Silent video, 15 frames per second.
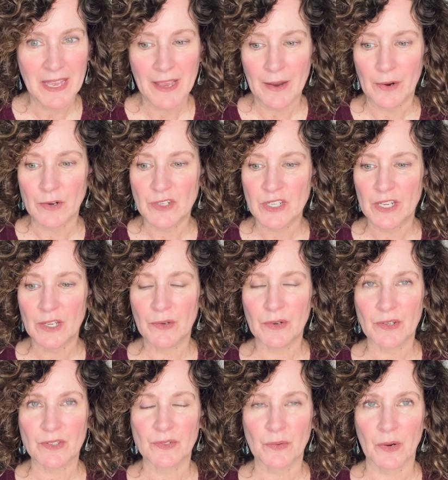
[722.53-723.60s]
urging you
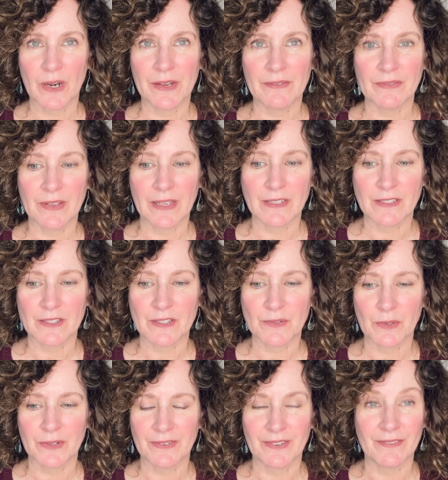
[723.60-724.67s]
to sort of
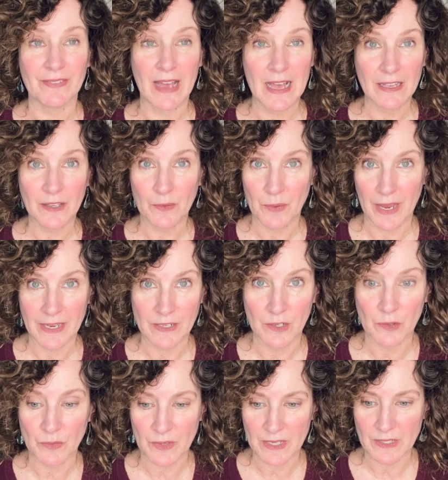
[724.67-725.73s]
evaluate
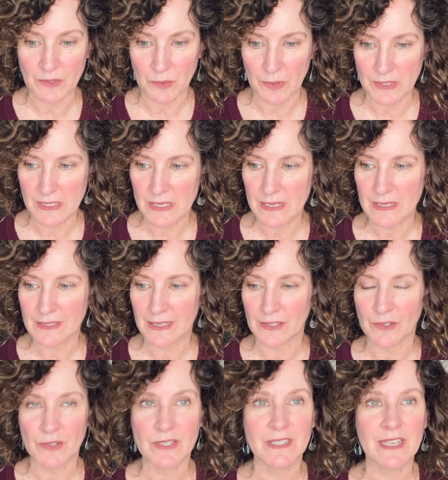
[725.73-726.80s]
your resources and
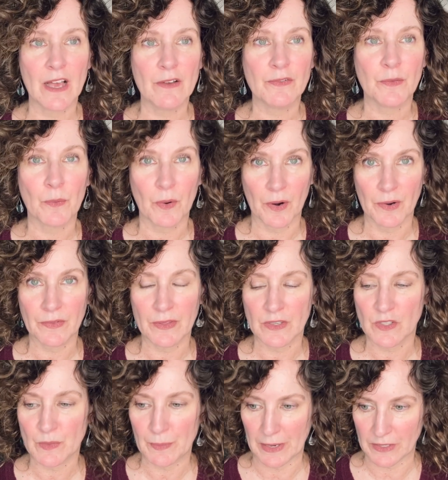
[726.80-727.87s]
your self-worth,
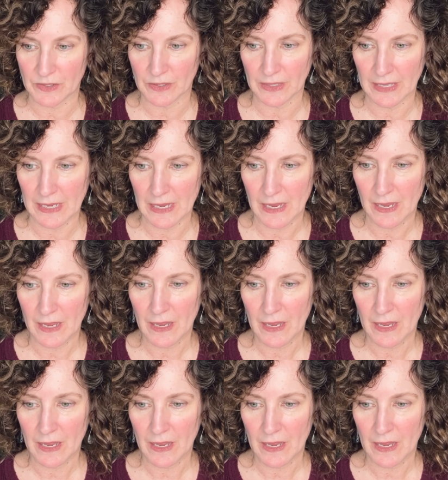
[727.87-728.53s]
especially.